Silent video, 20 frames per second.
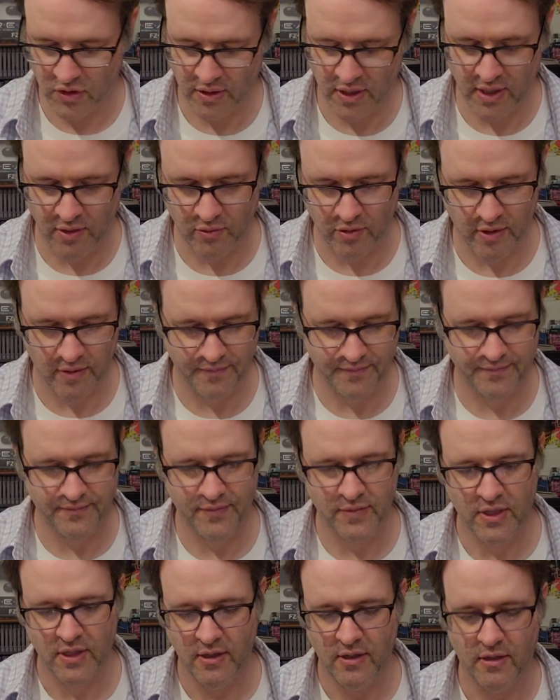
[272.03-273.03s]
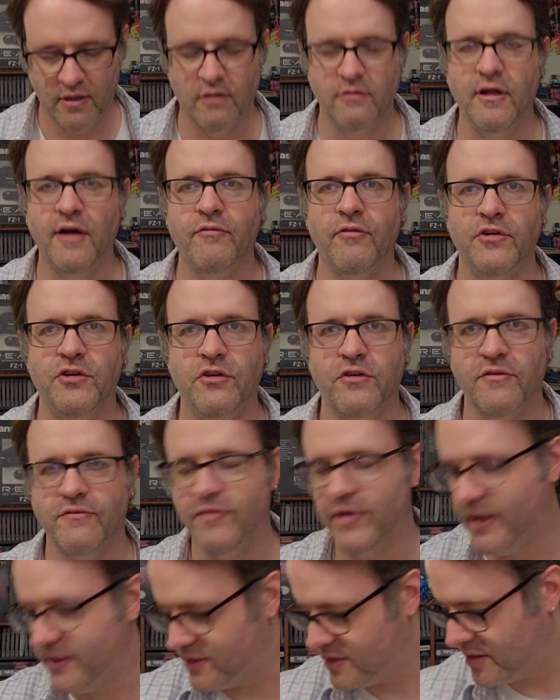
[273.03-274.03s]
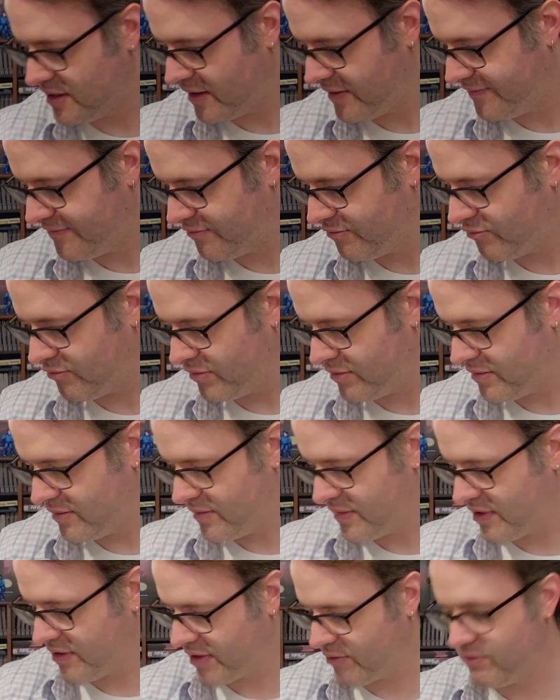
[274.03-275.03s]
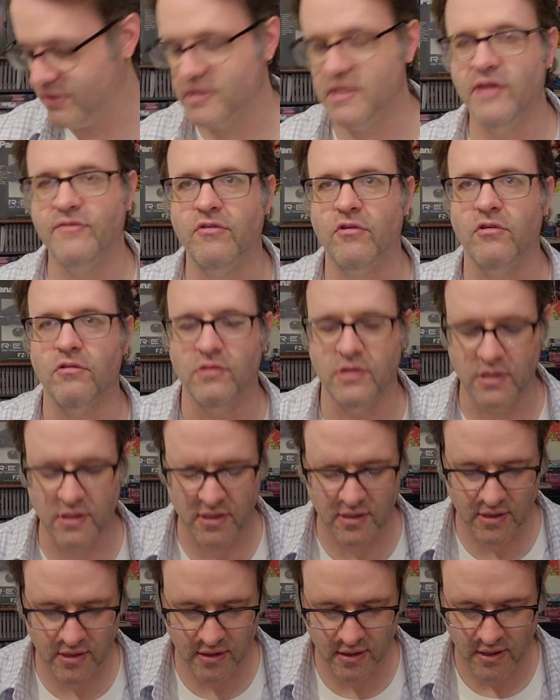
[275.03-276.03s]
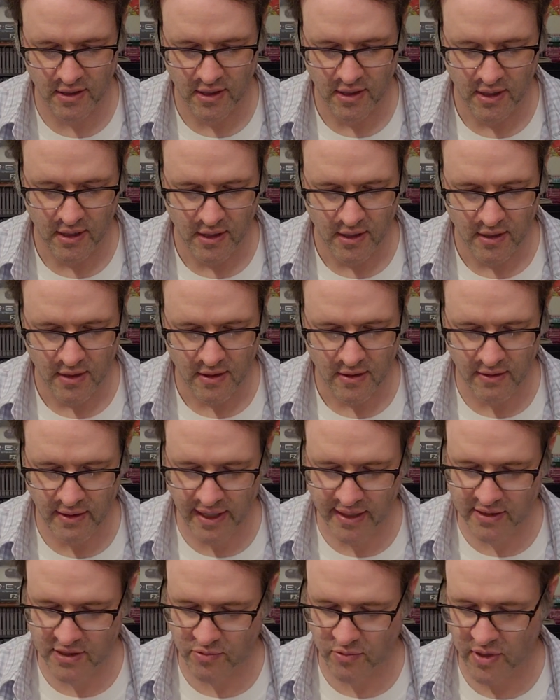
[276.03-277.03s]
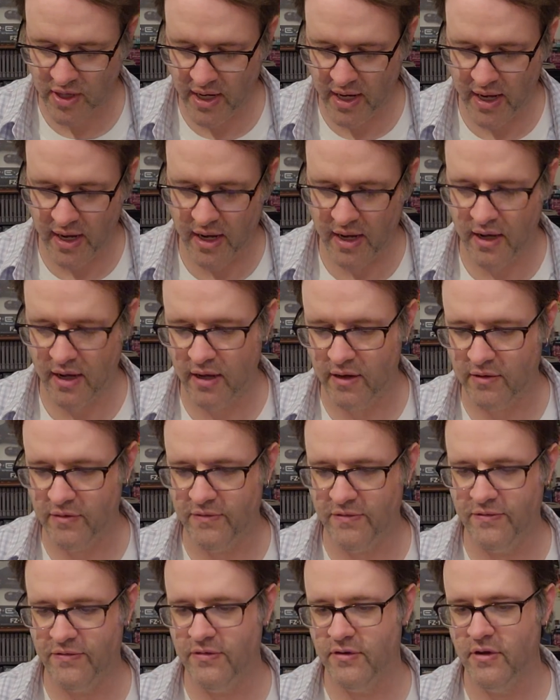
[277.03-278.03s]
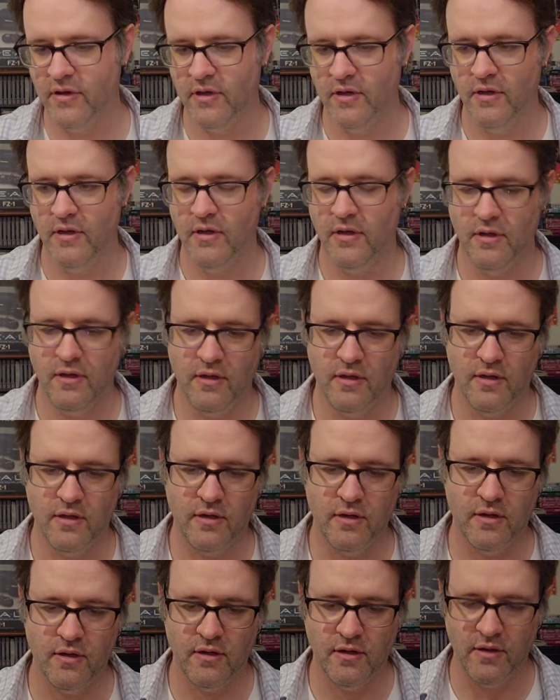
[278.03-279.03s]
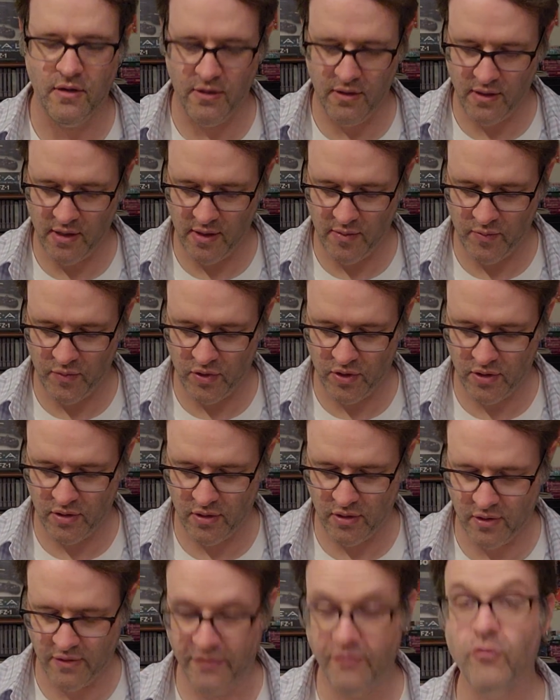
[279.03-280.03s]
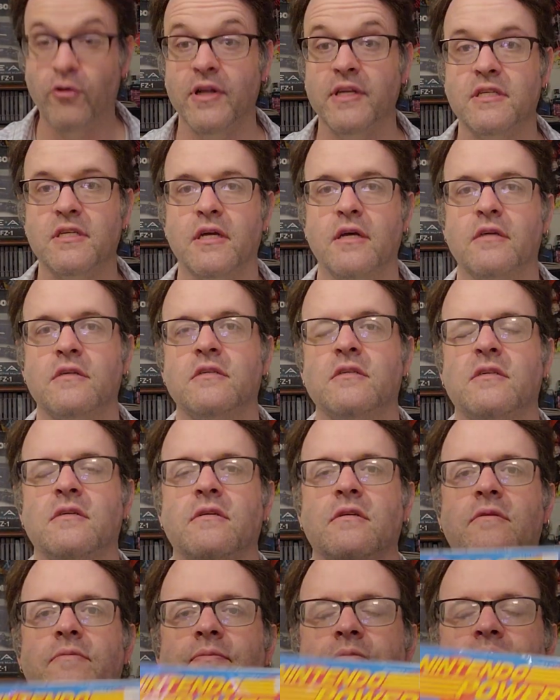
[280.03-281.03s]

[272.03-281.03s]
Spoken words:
Anyway, love when you can find stuff that was never released. Next we have number 46